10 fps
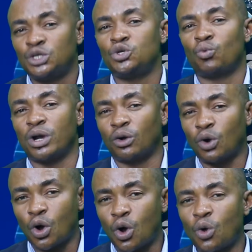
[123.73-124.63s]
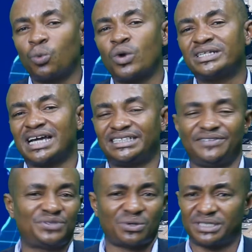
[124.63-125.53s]
you will always
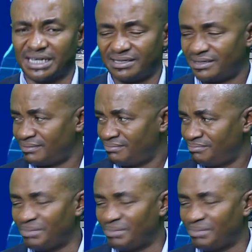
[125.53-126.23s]
achieve success.